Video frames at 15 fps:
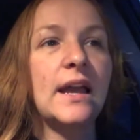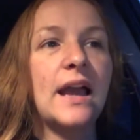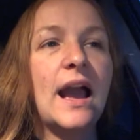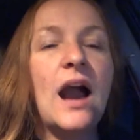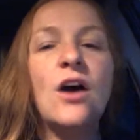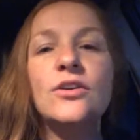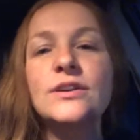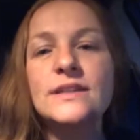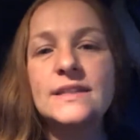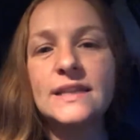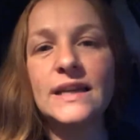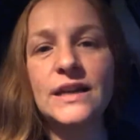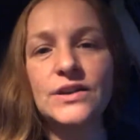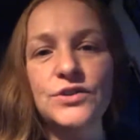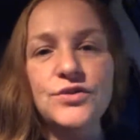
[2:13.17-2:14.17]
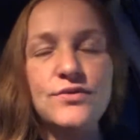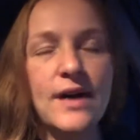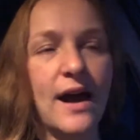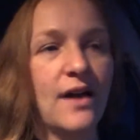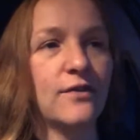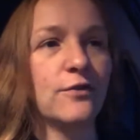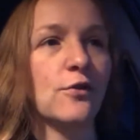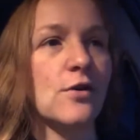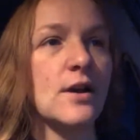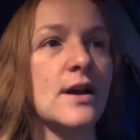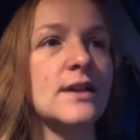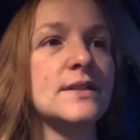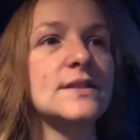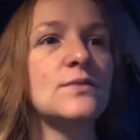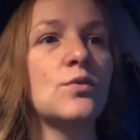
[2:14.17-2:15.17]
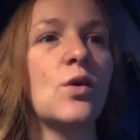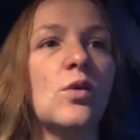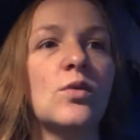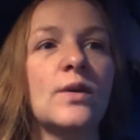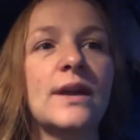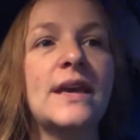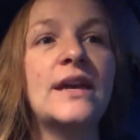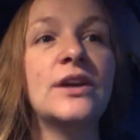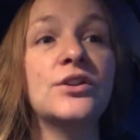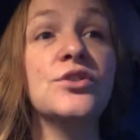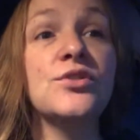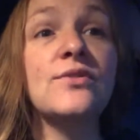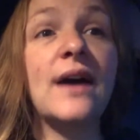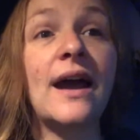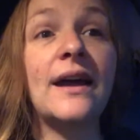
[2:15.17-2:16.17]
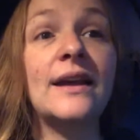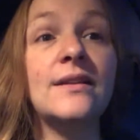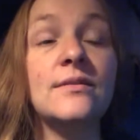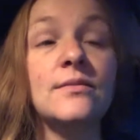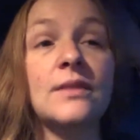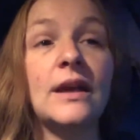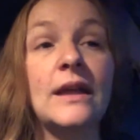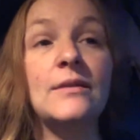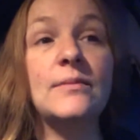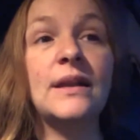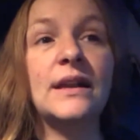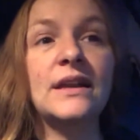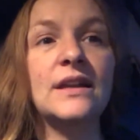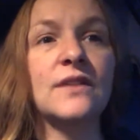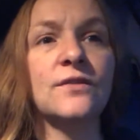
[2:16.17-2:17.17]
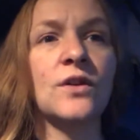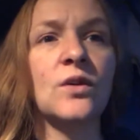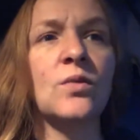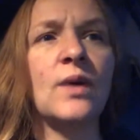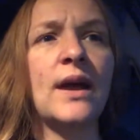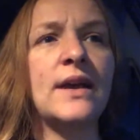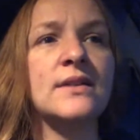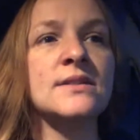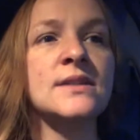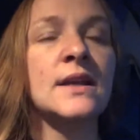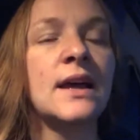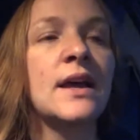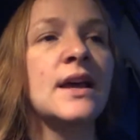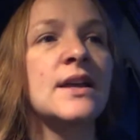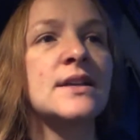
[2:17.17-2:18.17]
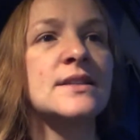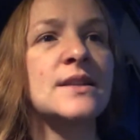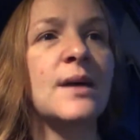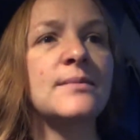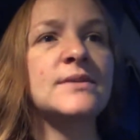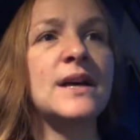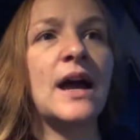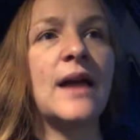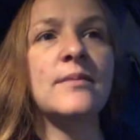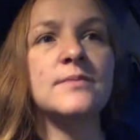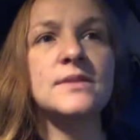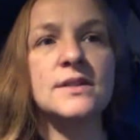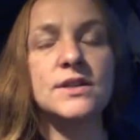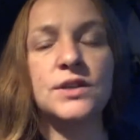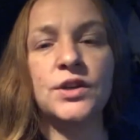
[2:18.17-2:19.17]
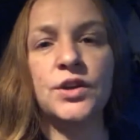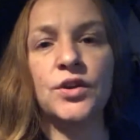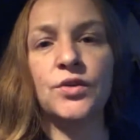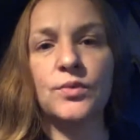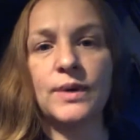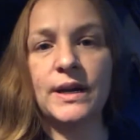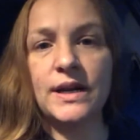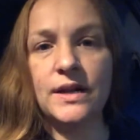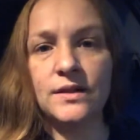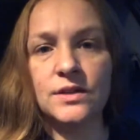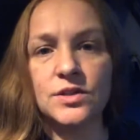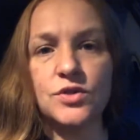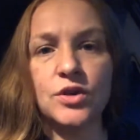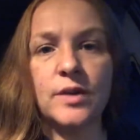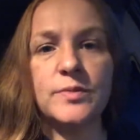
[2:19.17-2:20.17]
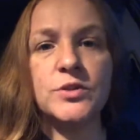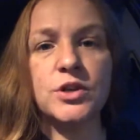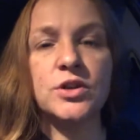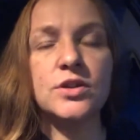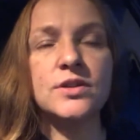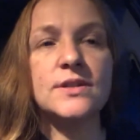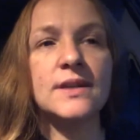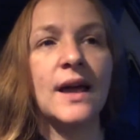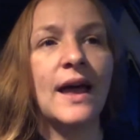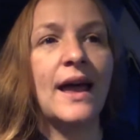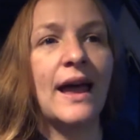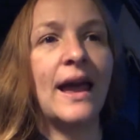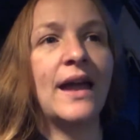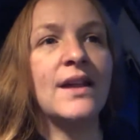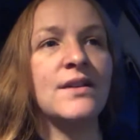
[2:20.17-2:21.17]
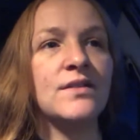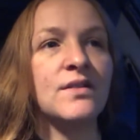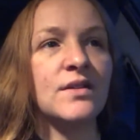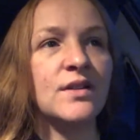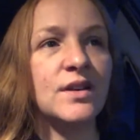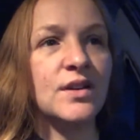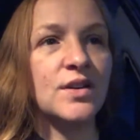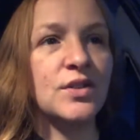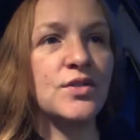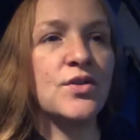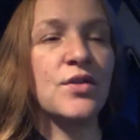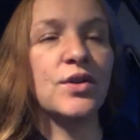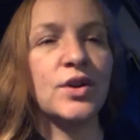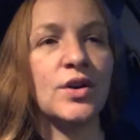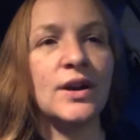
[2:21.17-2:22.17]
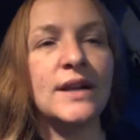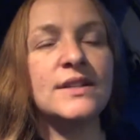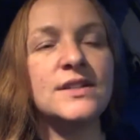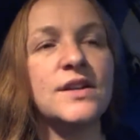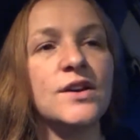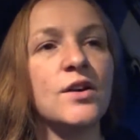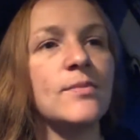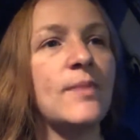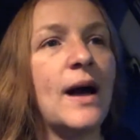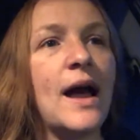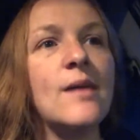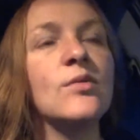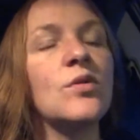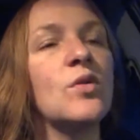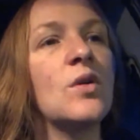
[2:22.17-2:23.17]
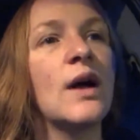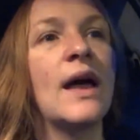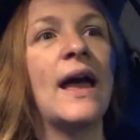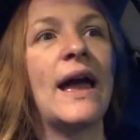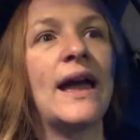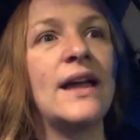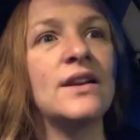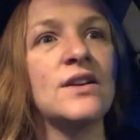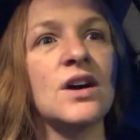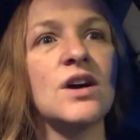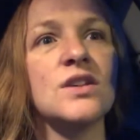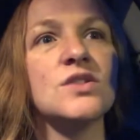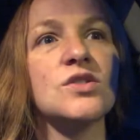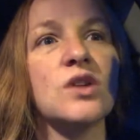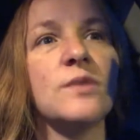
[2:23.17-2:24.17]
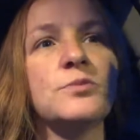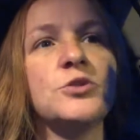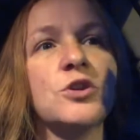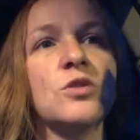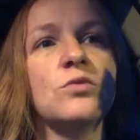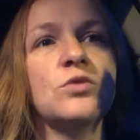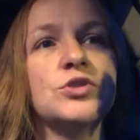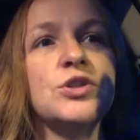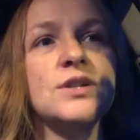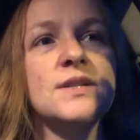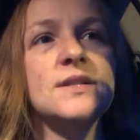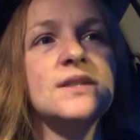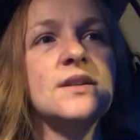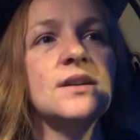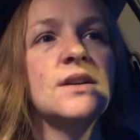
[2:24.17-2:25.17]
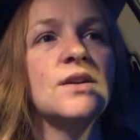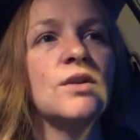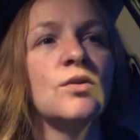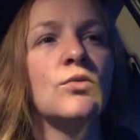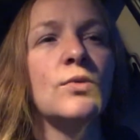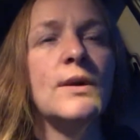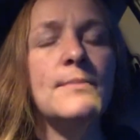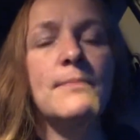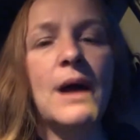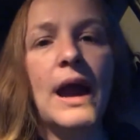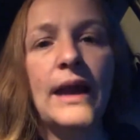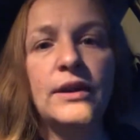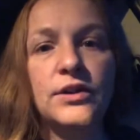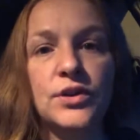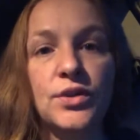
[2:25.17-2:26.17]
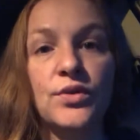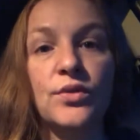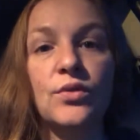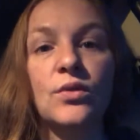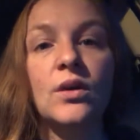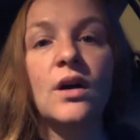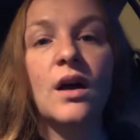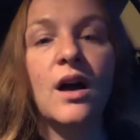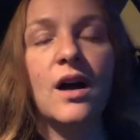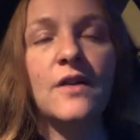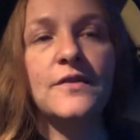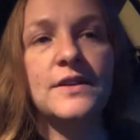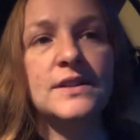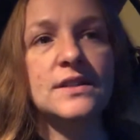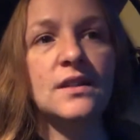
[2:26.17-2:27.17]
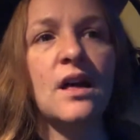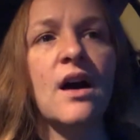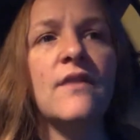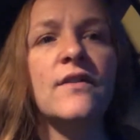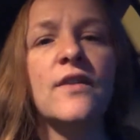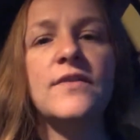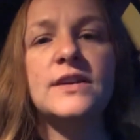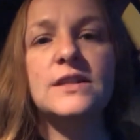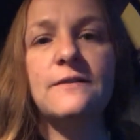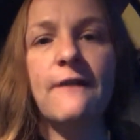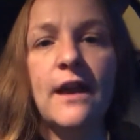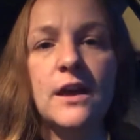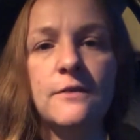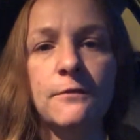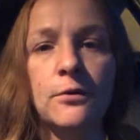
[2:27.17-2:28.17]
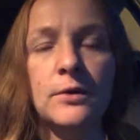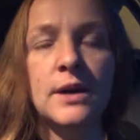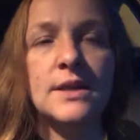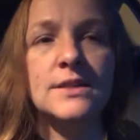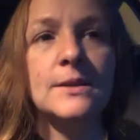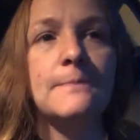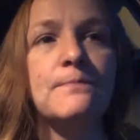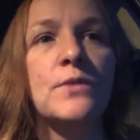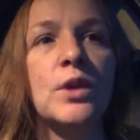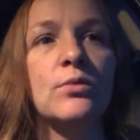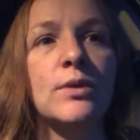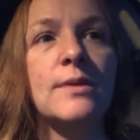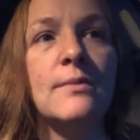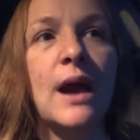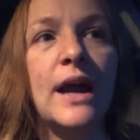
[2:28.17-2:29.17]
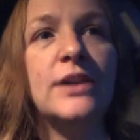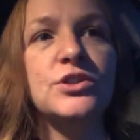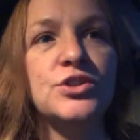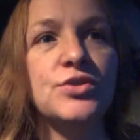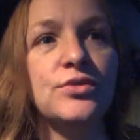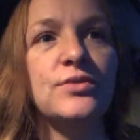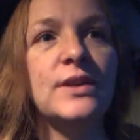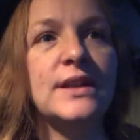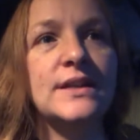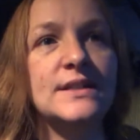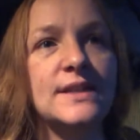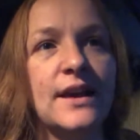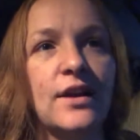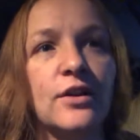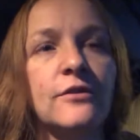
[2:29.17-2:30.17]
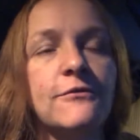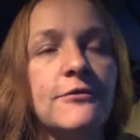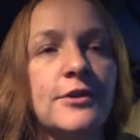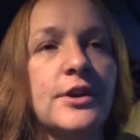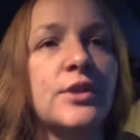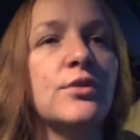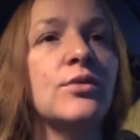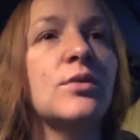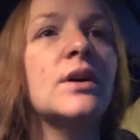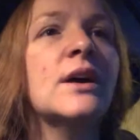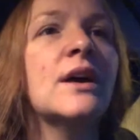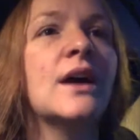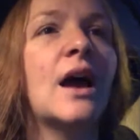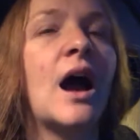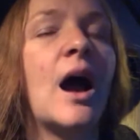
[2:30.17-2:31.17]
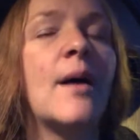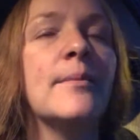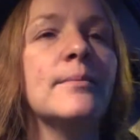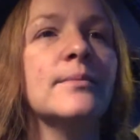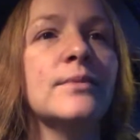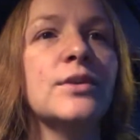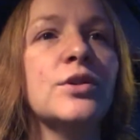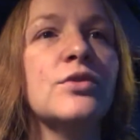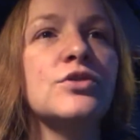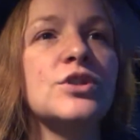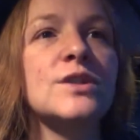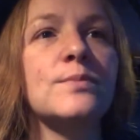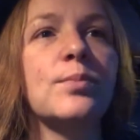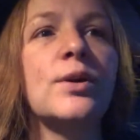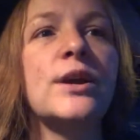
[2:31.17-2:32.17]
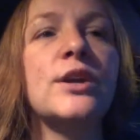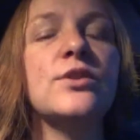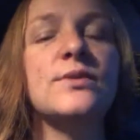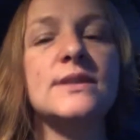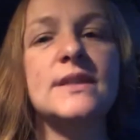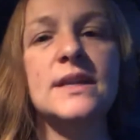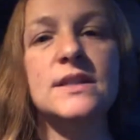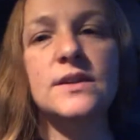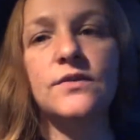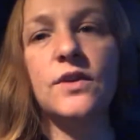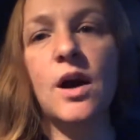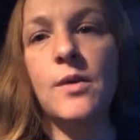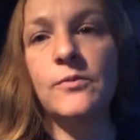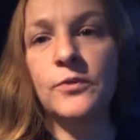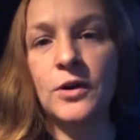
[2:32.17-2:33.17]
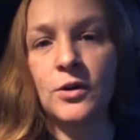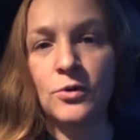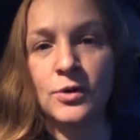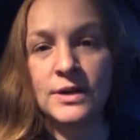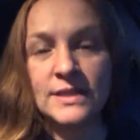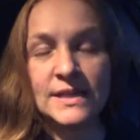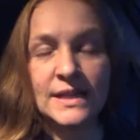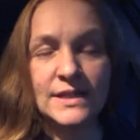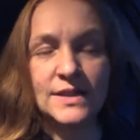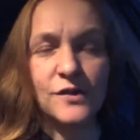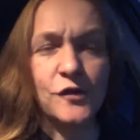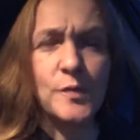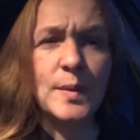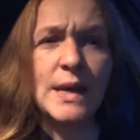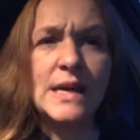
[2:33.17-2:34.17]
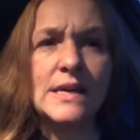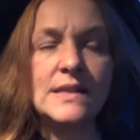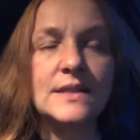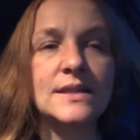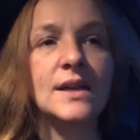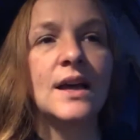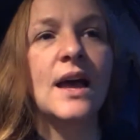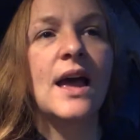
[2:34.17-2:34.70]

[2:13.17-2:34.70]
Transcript: How does He do that for us? Well, He can do that in many different ways. Sometimes you're reading the scriptures and, you know, you're into your Bible, and a scripture will just remind you of His love, of His faithfulness, remind you that He's there for you, you know, just bring you a sense of comfort or a sense of peace.